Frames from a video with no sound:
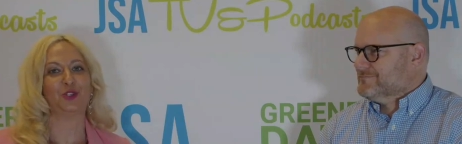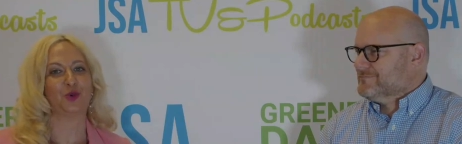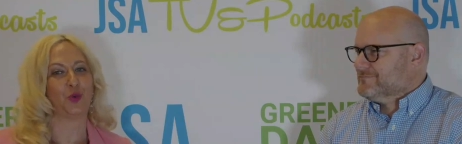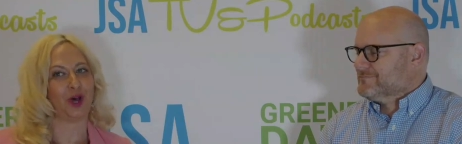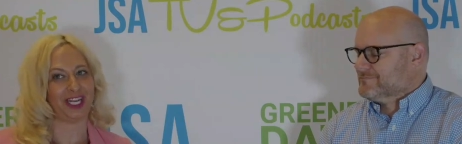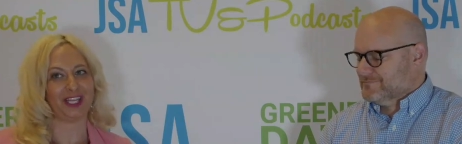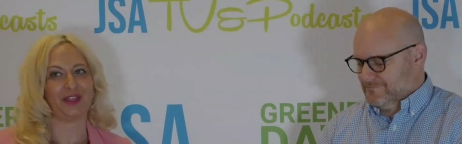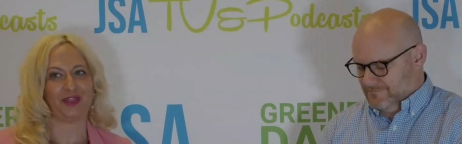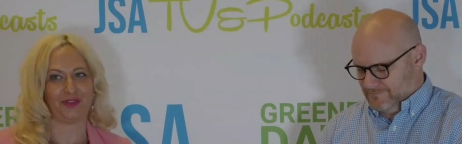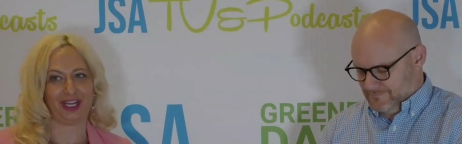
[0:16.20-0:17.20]

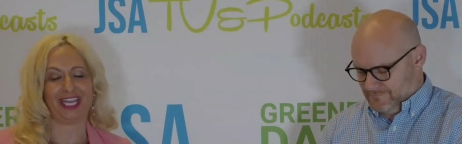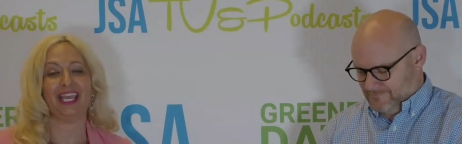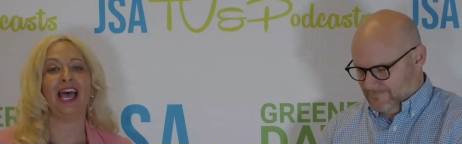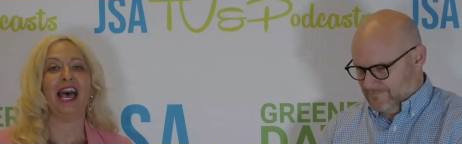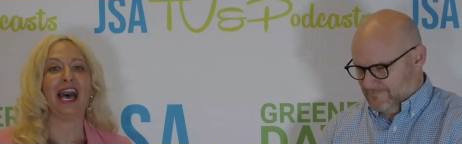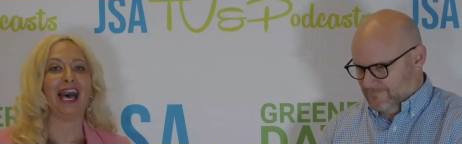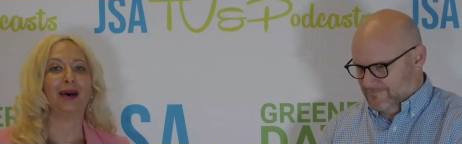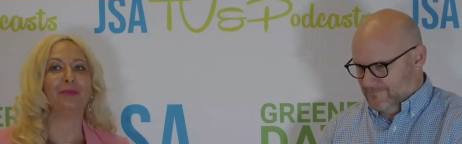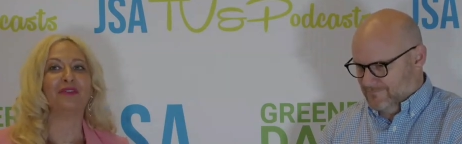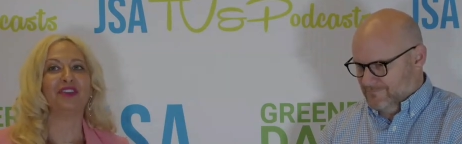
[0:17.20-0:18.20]
Speaker 1: twenty-three.
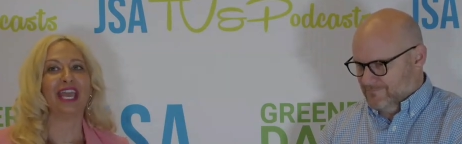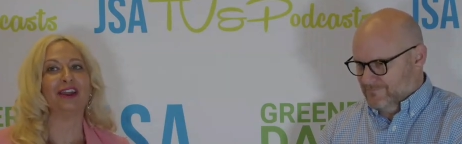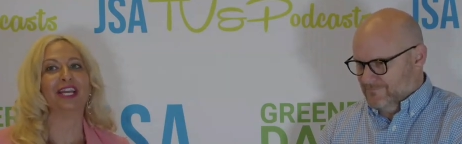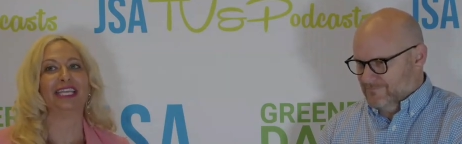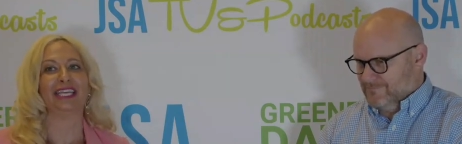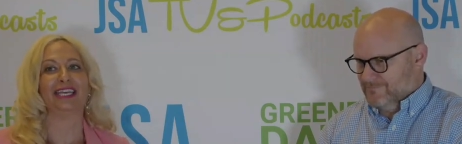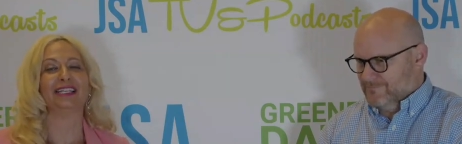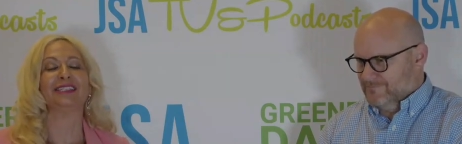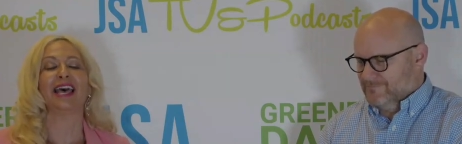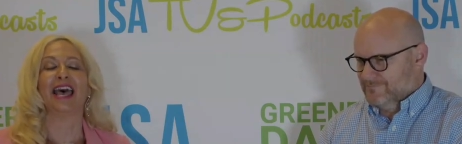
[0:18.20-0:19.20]
I'm Buffy
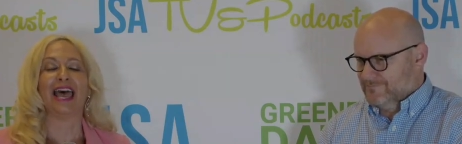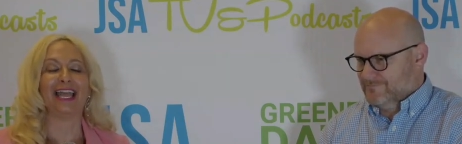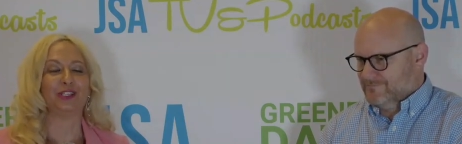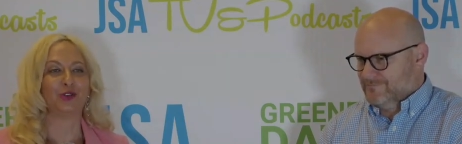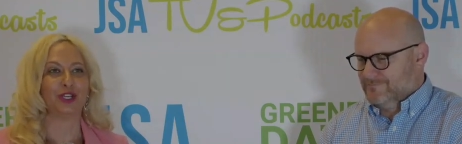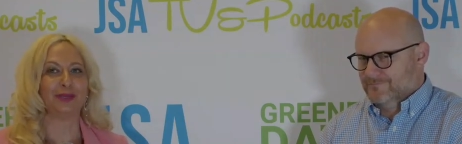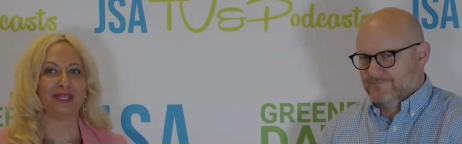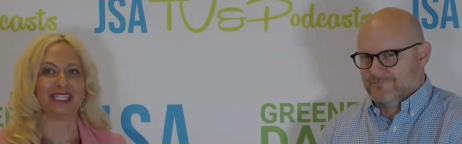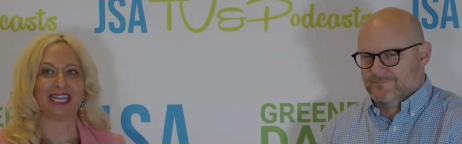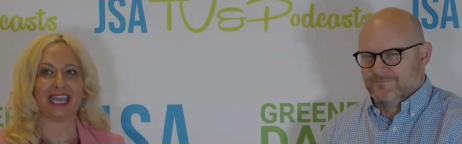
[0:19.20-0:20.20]
Harakitas, and joining me
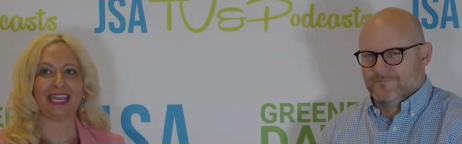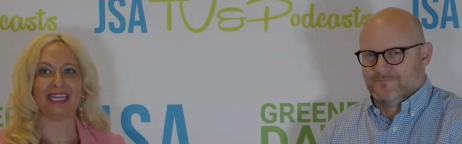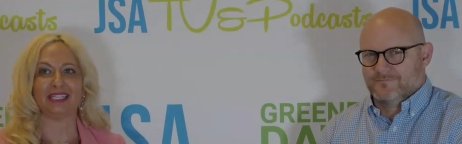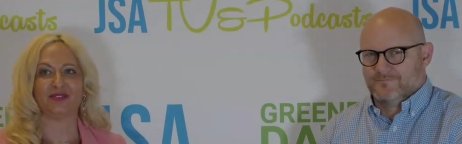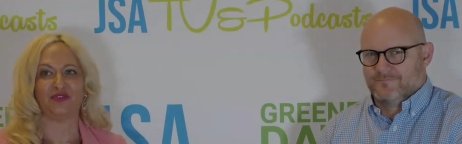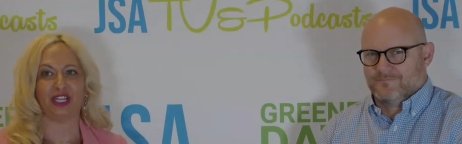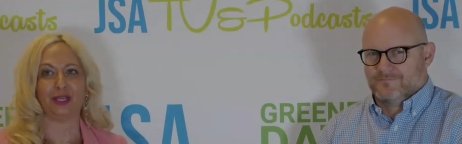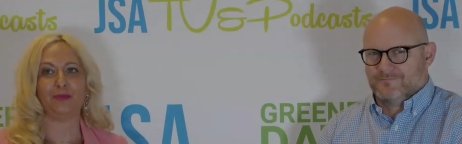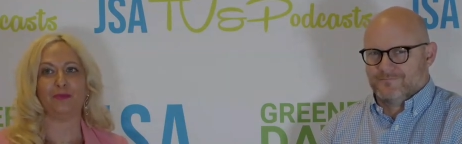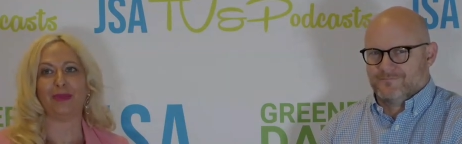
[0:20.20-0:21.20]
today is Philip
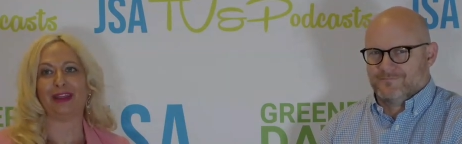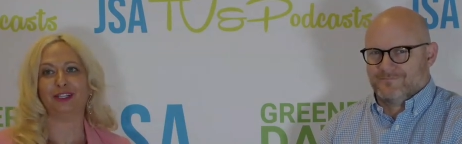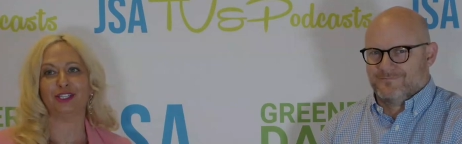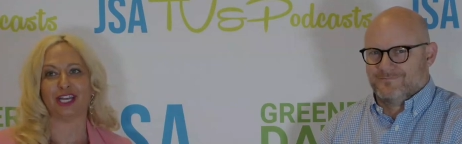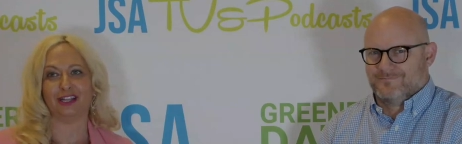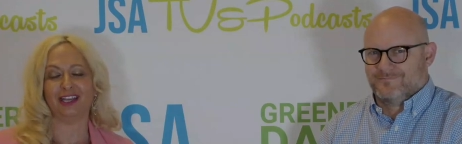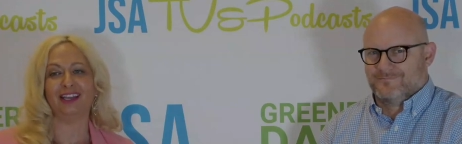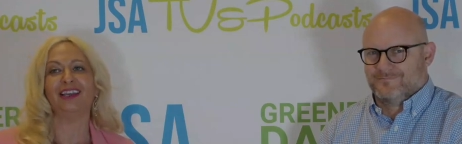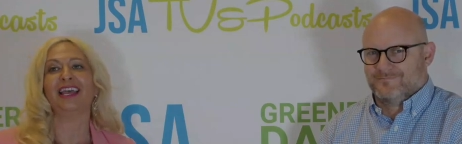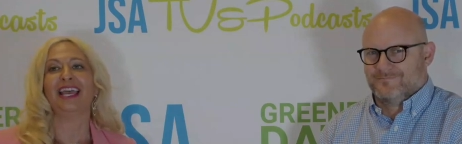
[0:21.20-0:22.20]
Marangella.
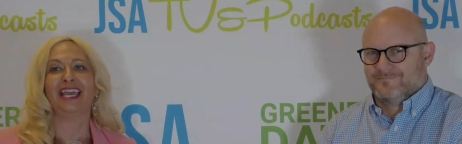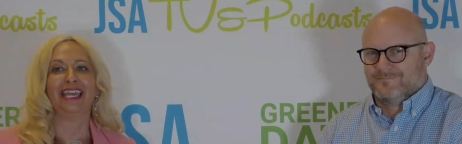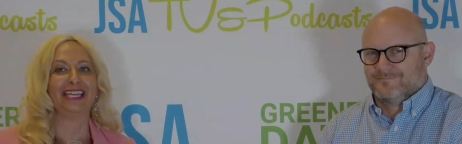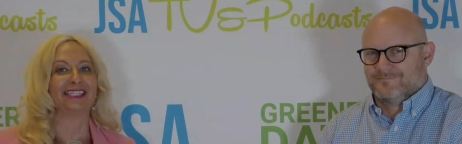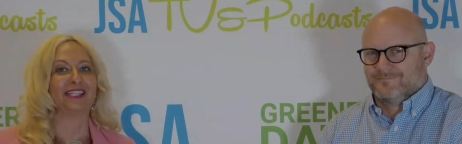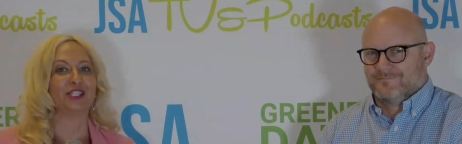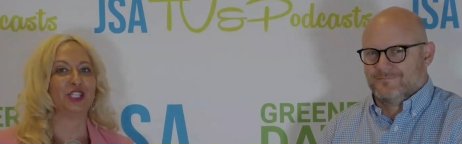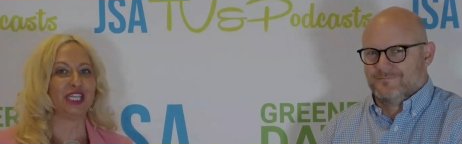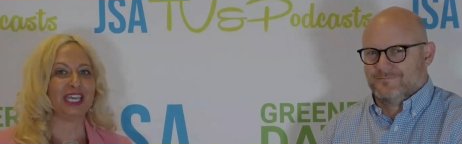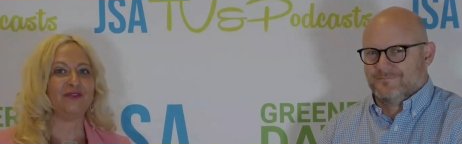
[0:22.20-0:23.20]
He is the
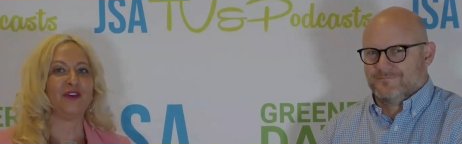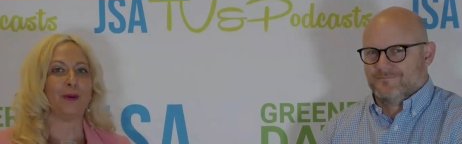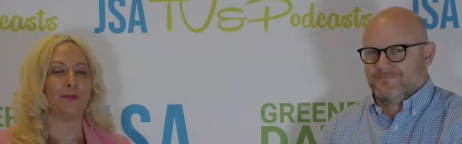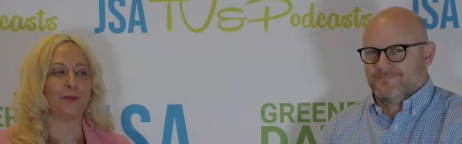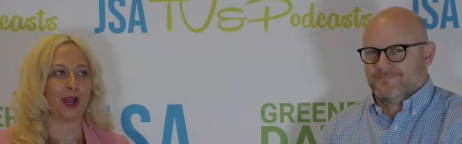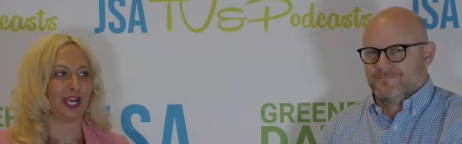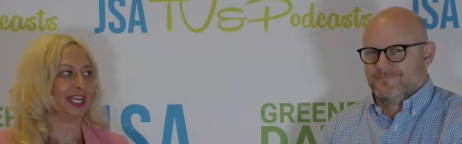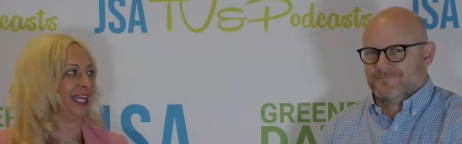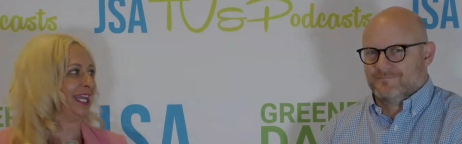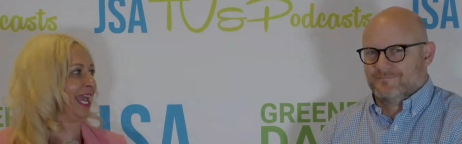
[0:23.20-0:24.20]
Chief
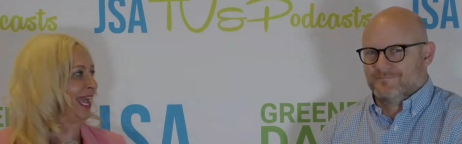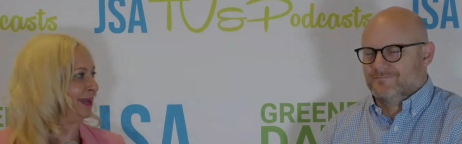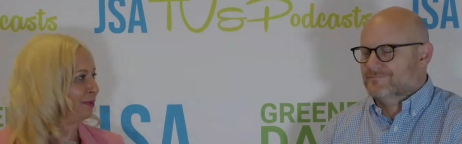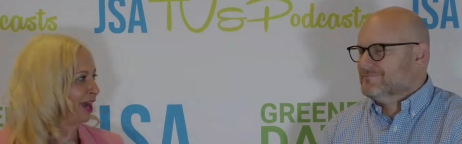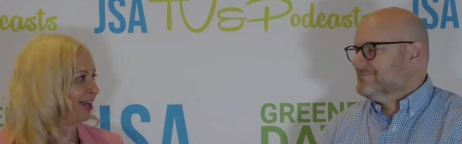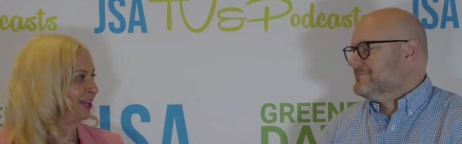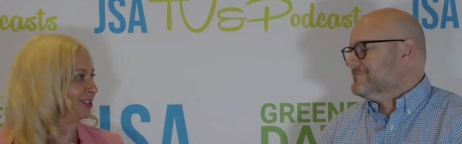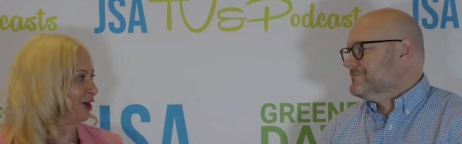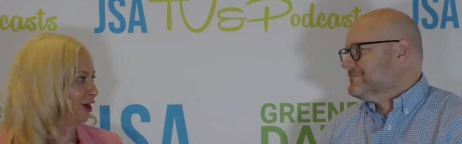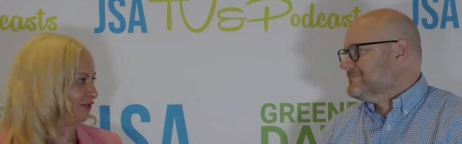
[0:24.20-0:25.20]
Marketing and Product
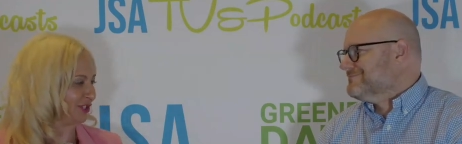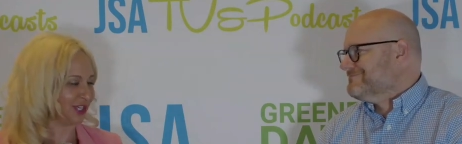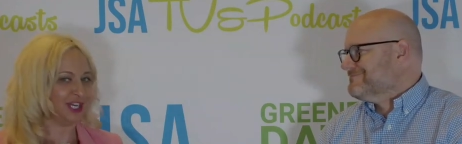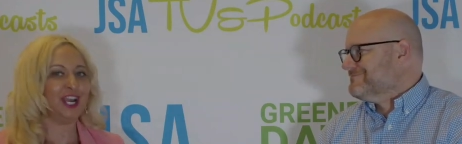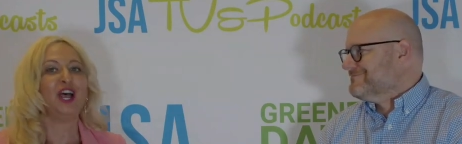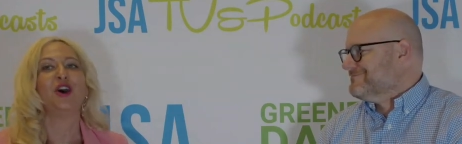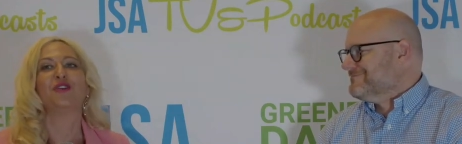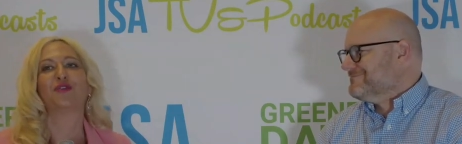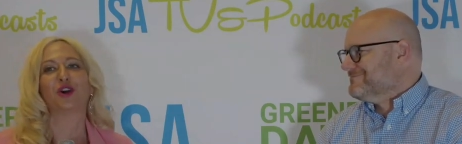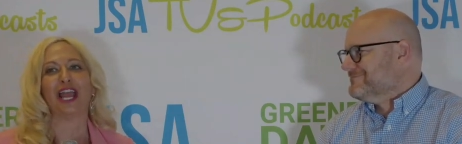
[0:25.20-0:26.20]
Officer for